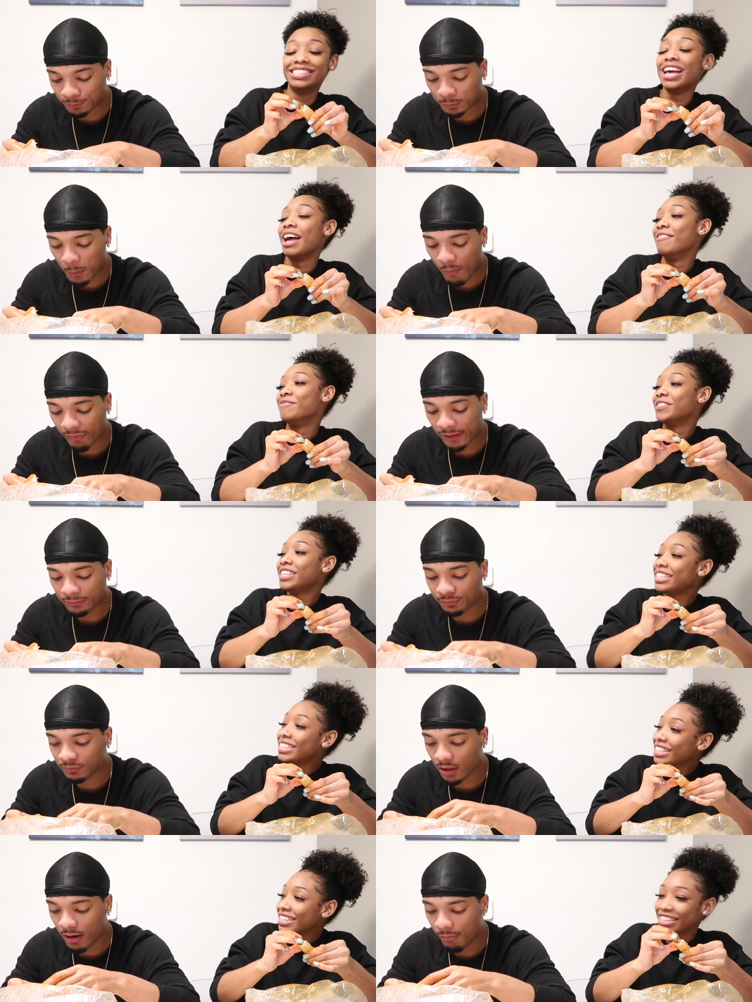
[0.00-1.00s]
Speaker 1: does that
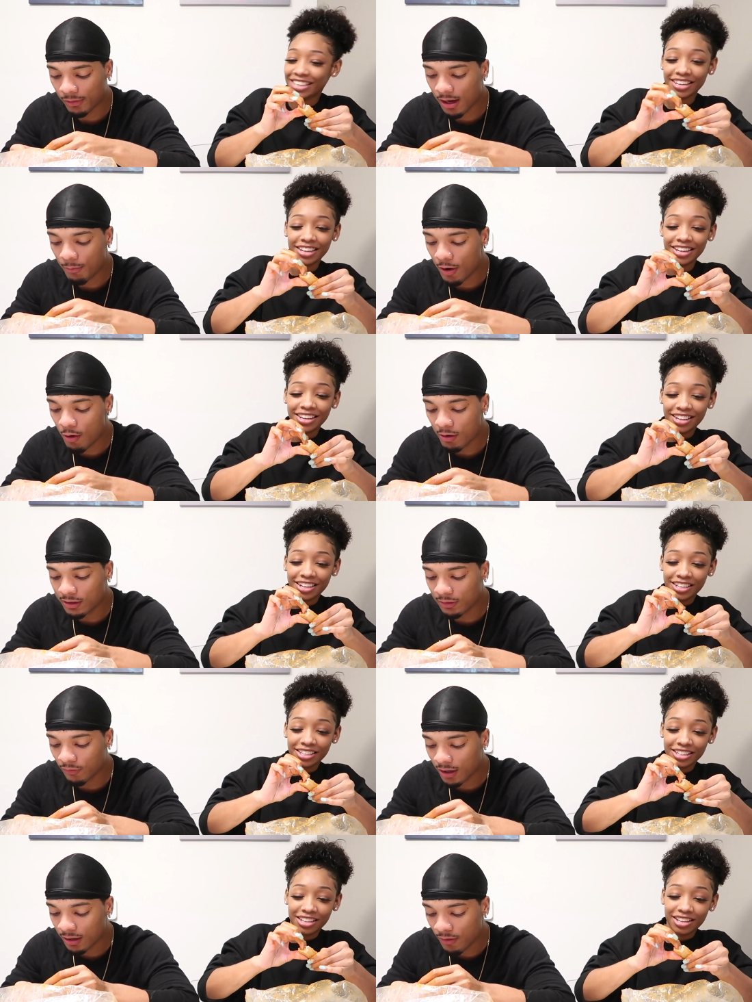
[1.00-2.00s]
mean? I mean, I'm always
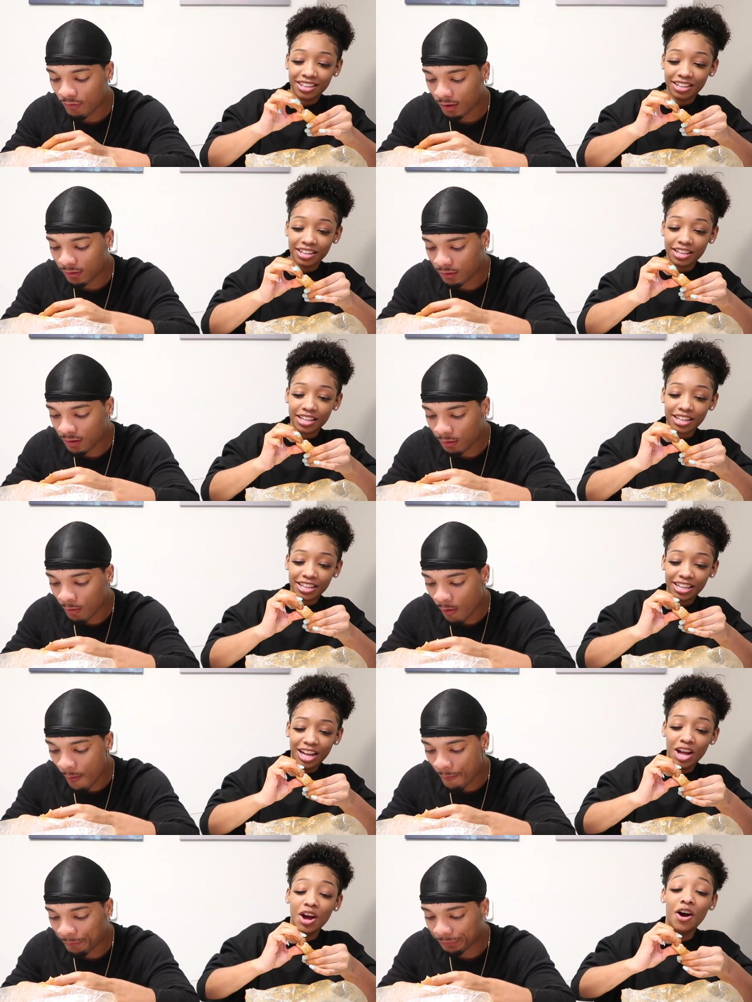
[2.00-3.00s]
invited, like you tell you.
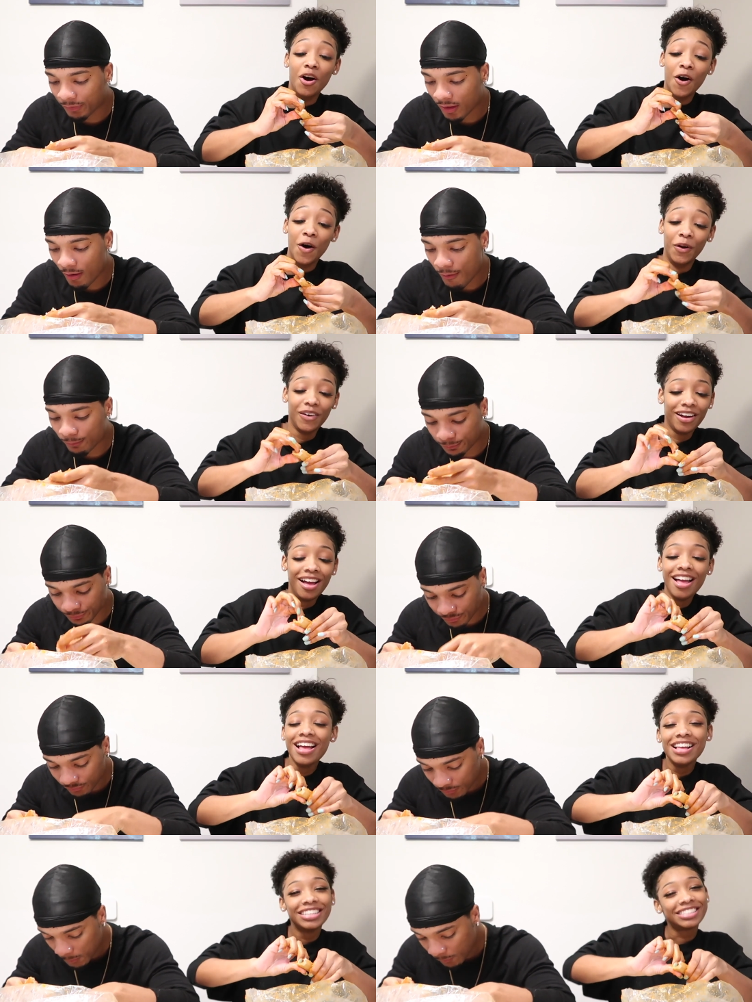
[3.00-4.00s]

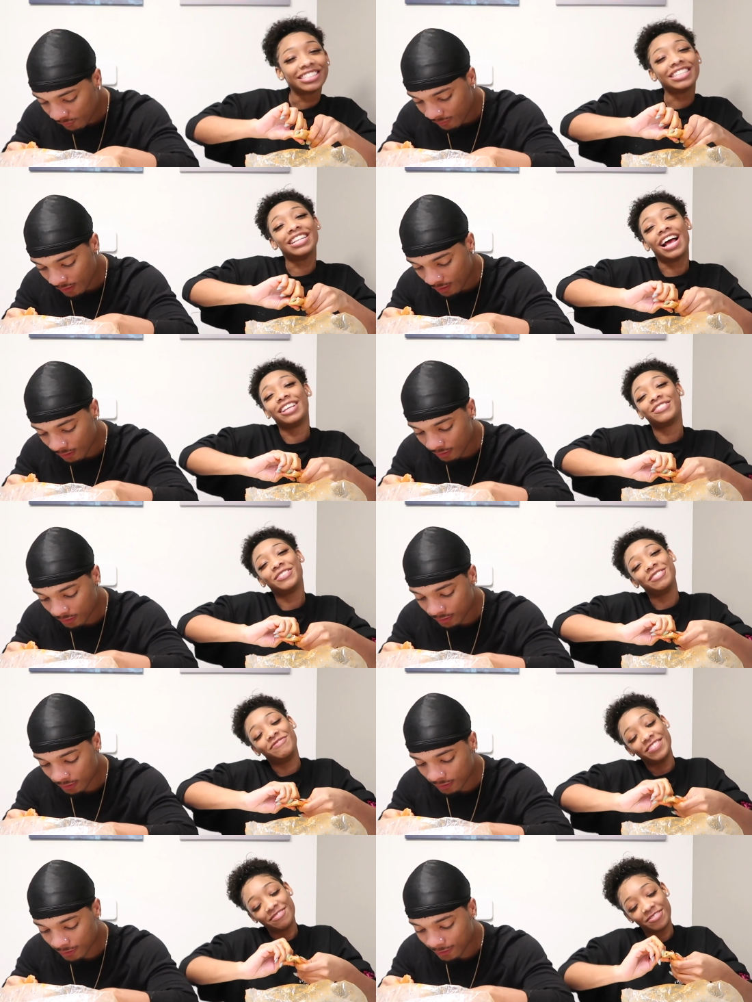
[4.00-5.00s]
Speaker 2: See, that's where
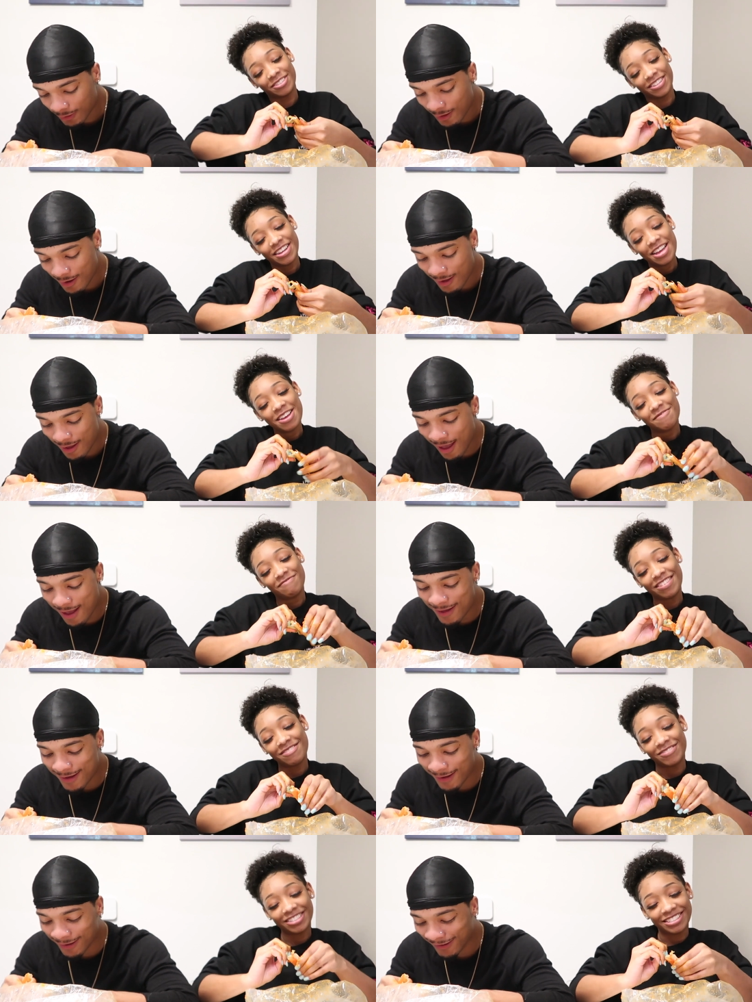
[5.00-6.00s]
people,
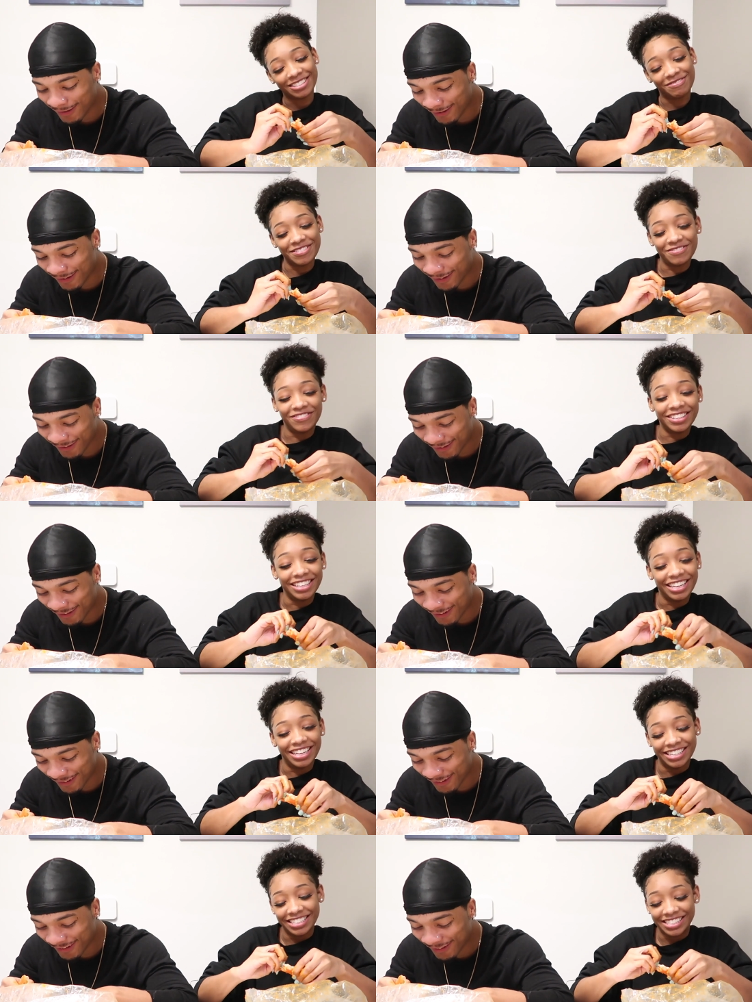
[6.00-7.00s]
people just be feeling
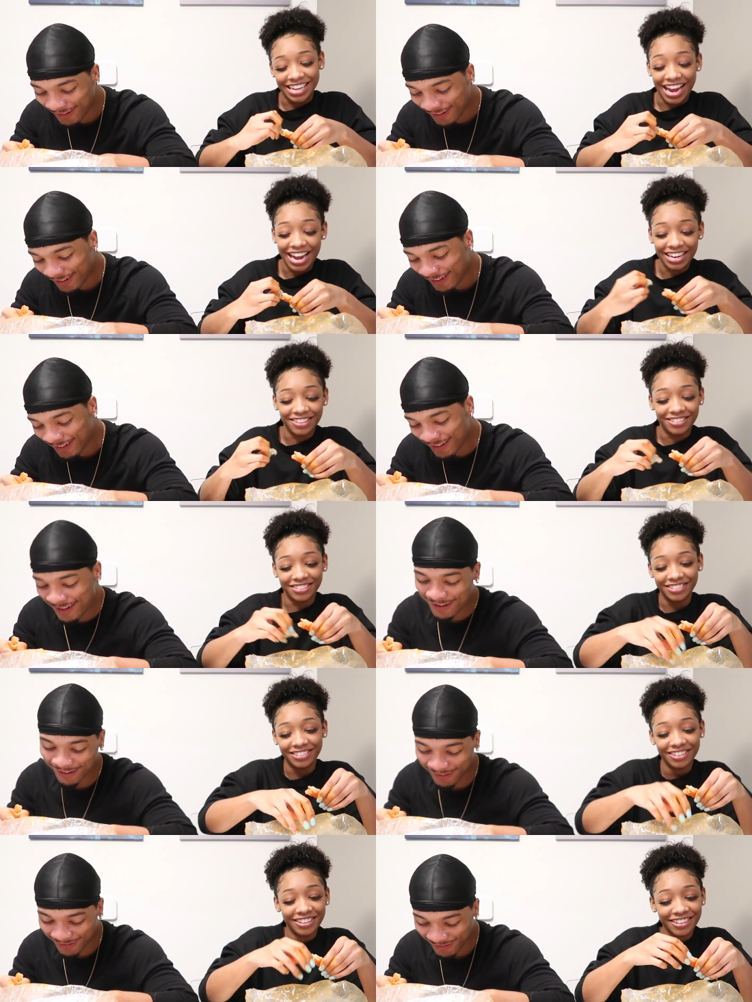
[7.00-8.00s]

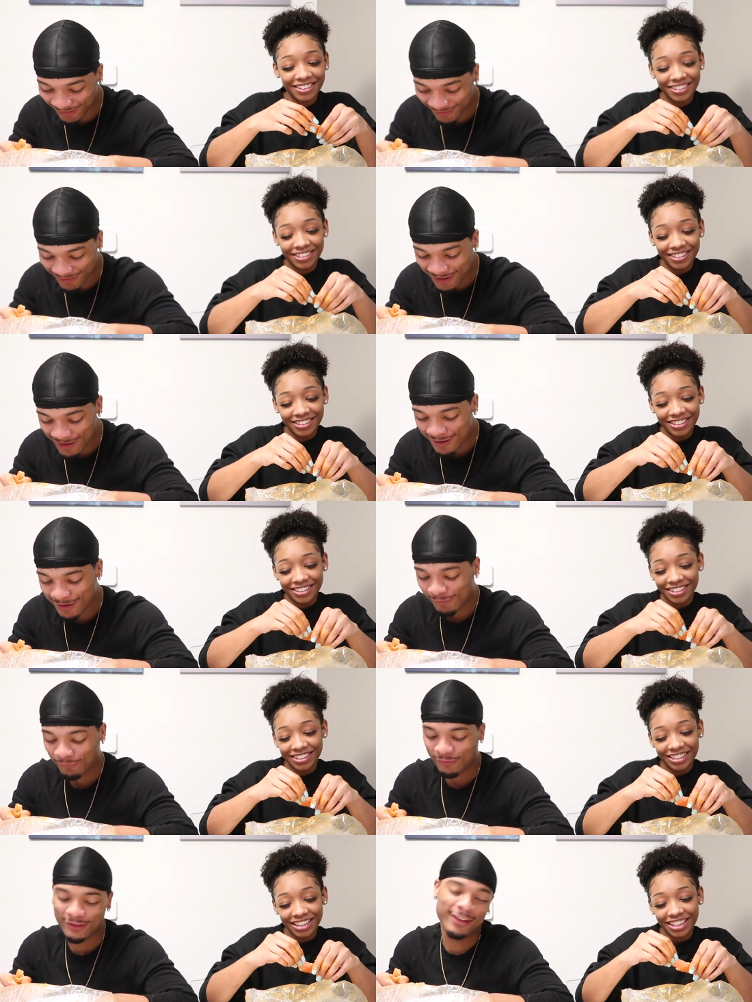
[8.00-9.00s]
entitled.
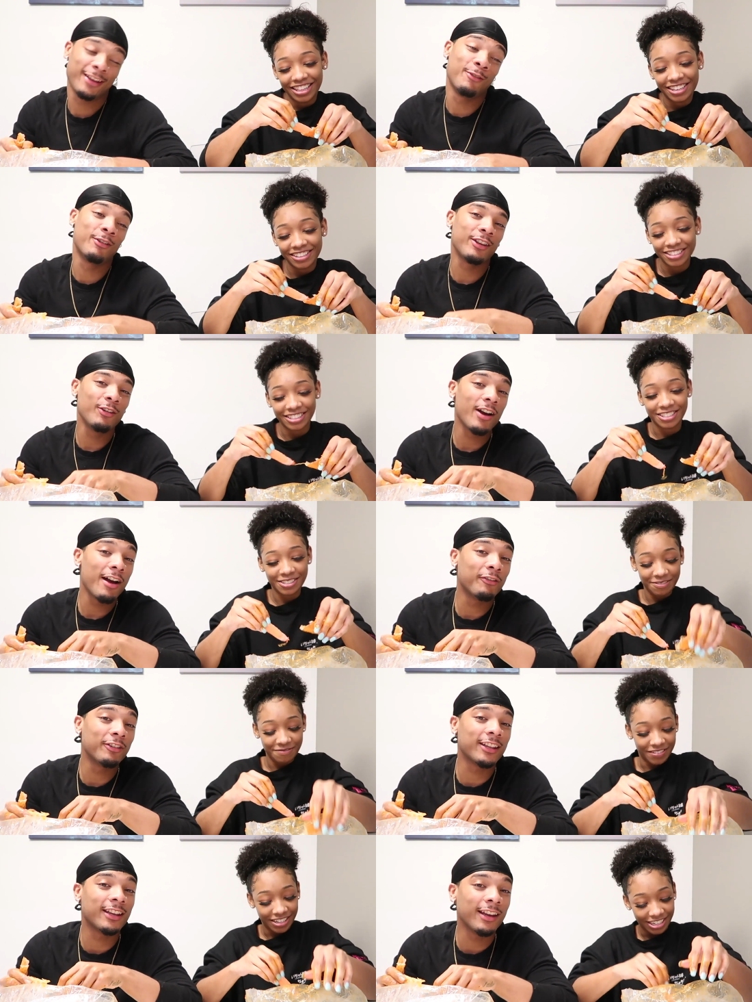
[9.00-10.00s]
Speaker 1: I mean, when you have
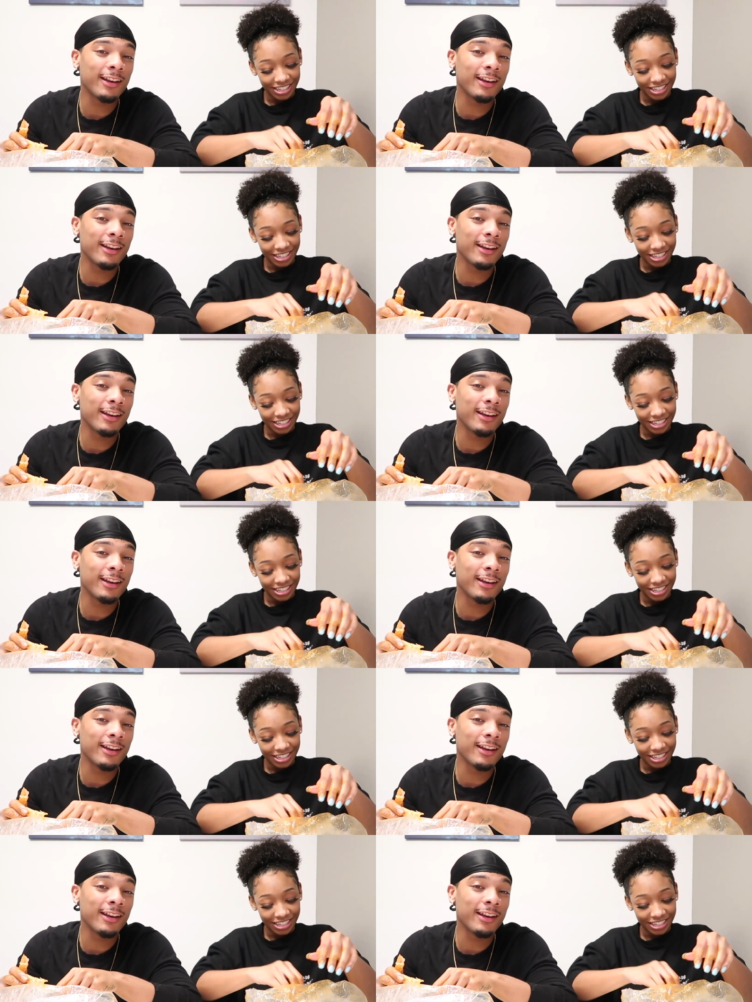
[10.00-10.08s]
much. a